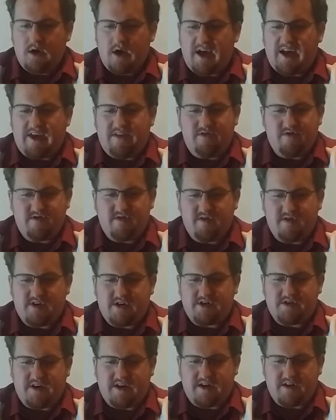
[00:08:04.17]
there's no
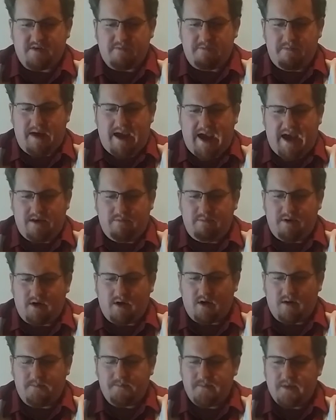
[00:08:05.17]
such thing as a bad
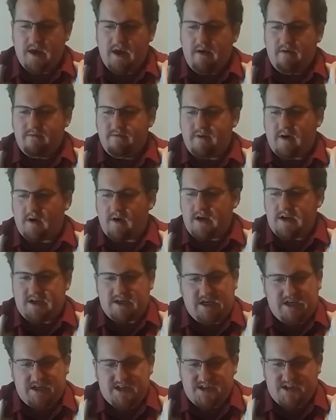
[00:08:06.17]
beer. Very
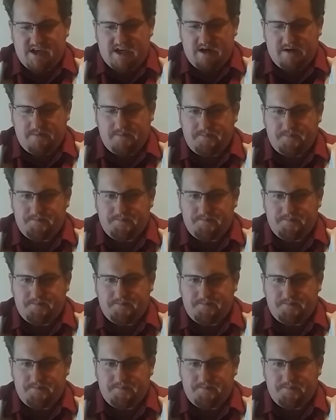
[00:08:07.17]
yeasty.